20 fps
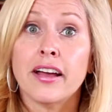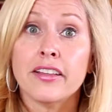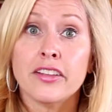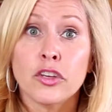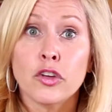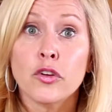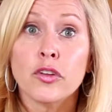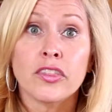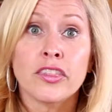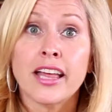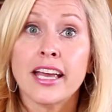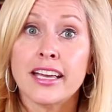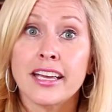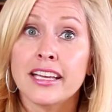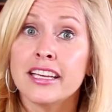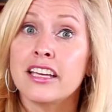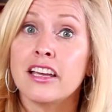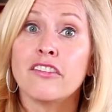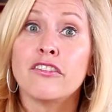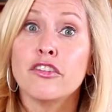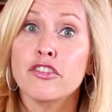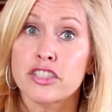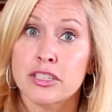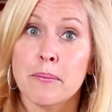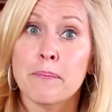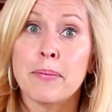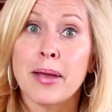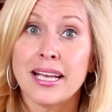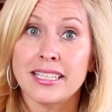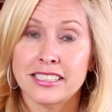they can give you
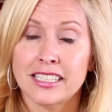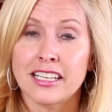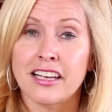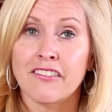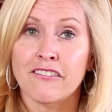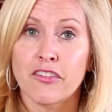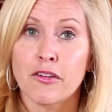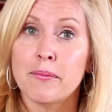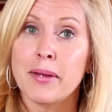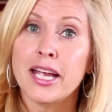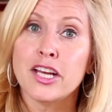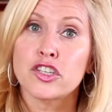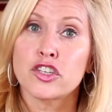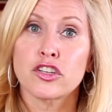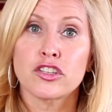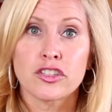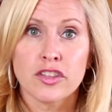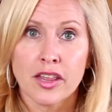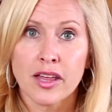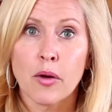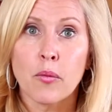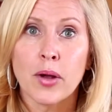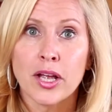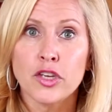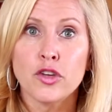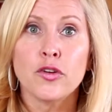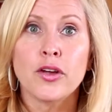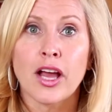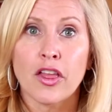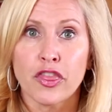some basic information so that when
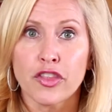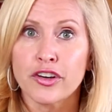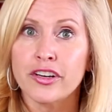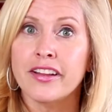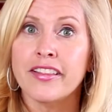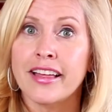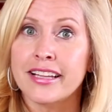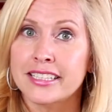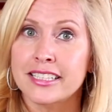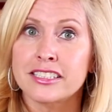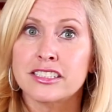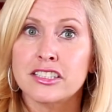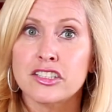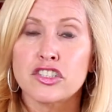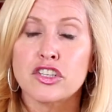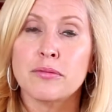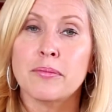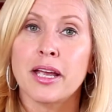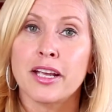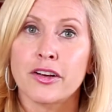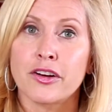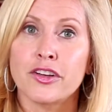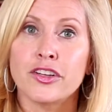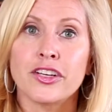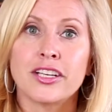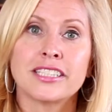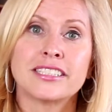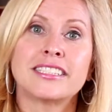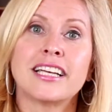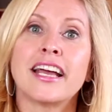you get through to that decision maker, you
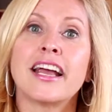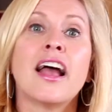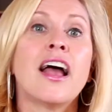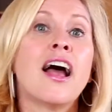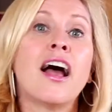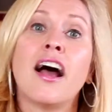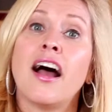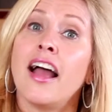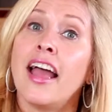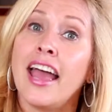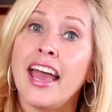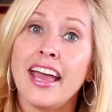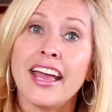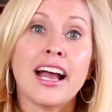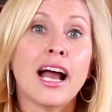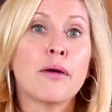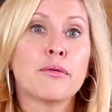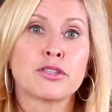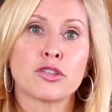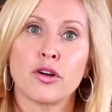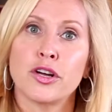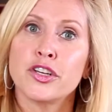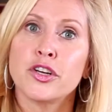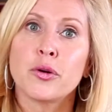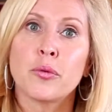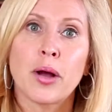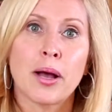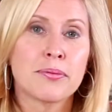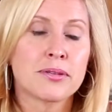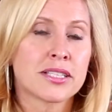can say, hey, I was on
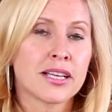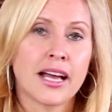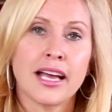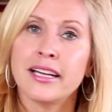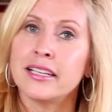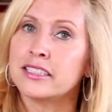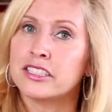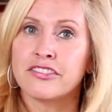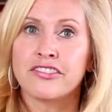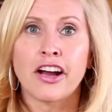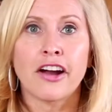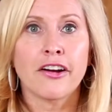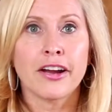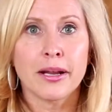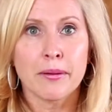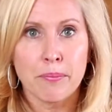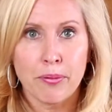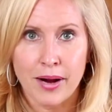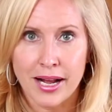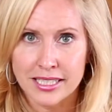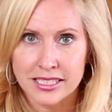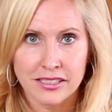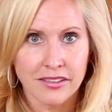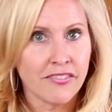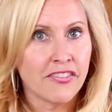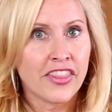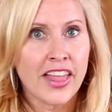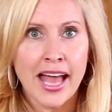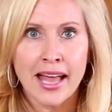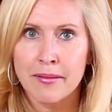your website, it's very impressive.
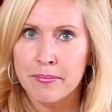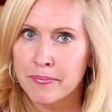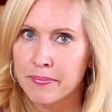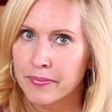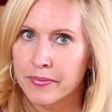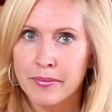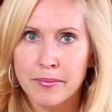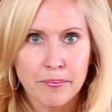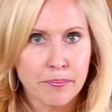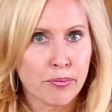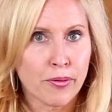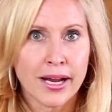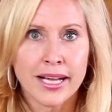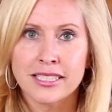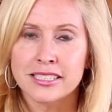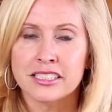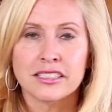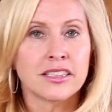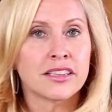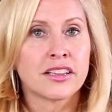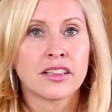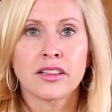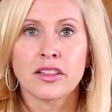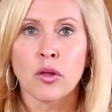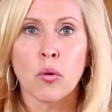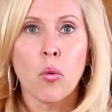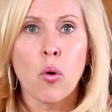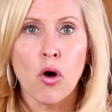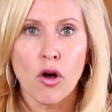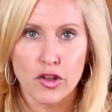That breaks
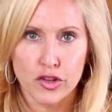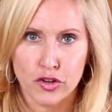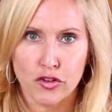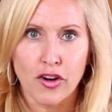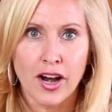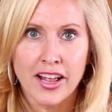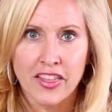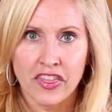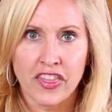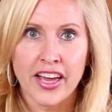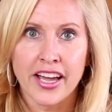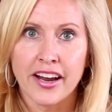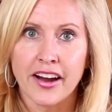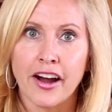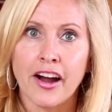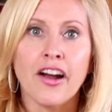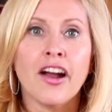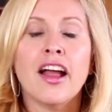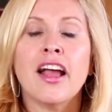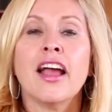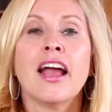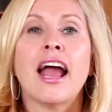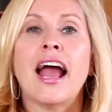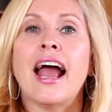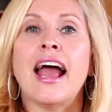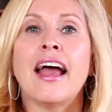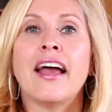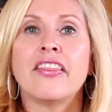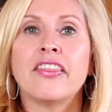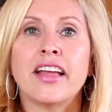the walls right there.
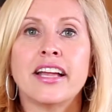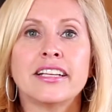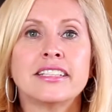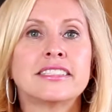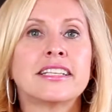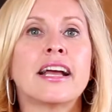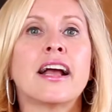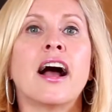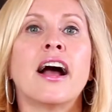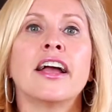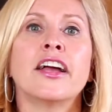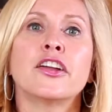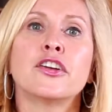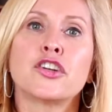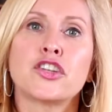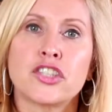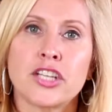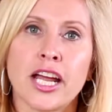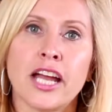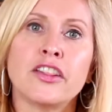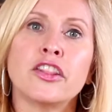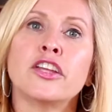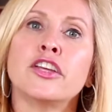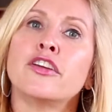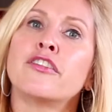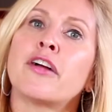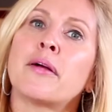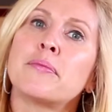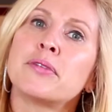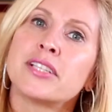And then you say, I understand that
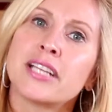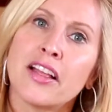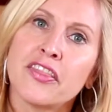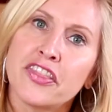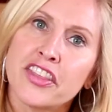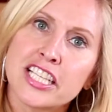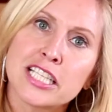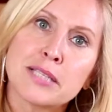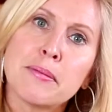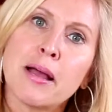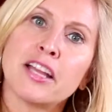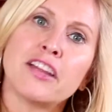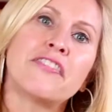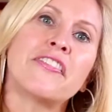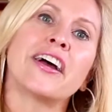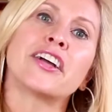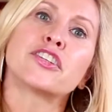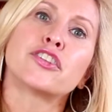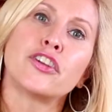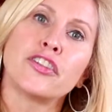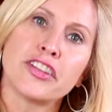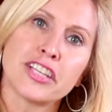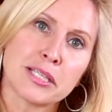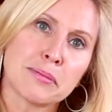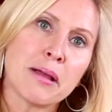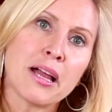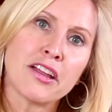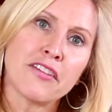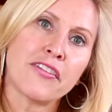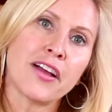you represent this manufacturer, this
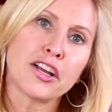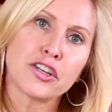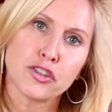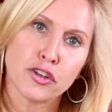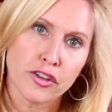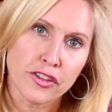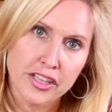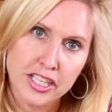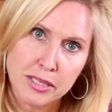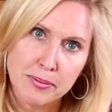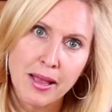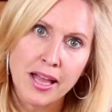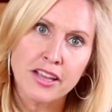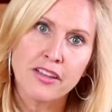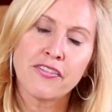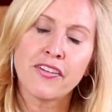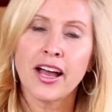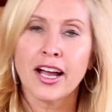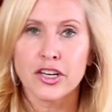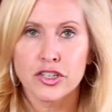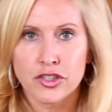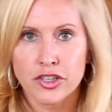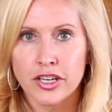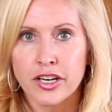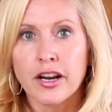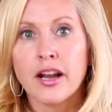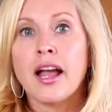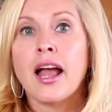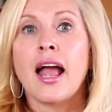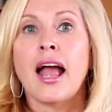manufacturer, this
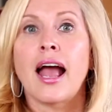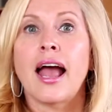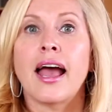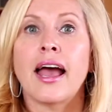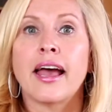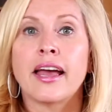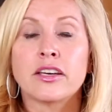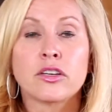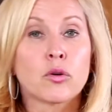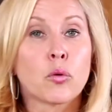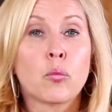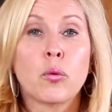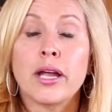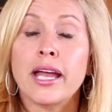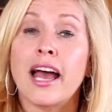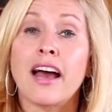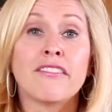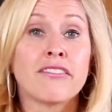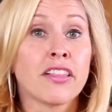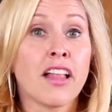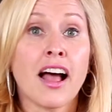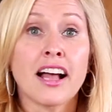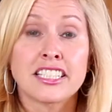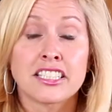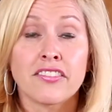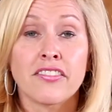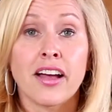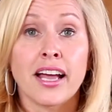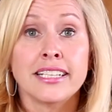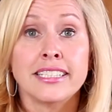manufacturer, and we have lots
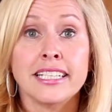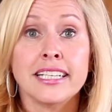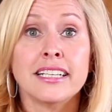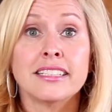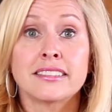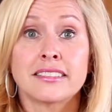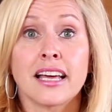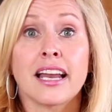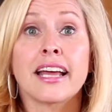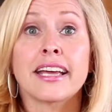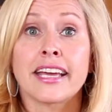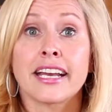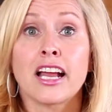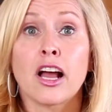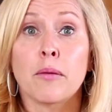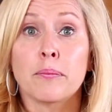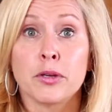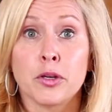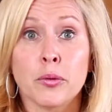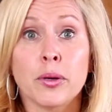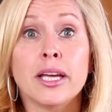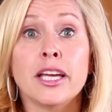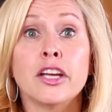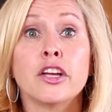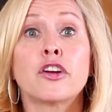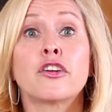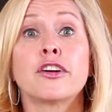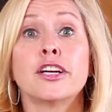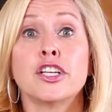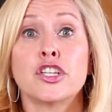of ideas that I can help you
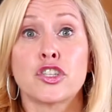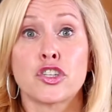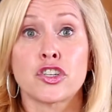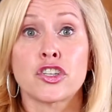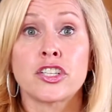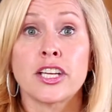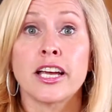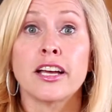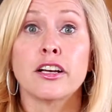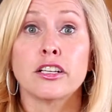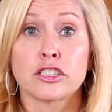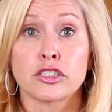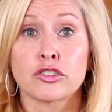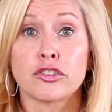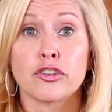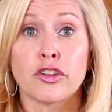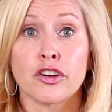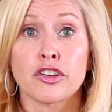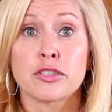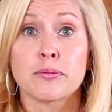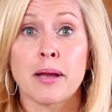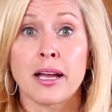increase your sales through those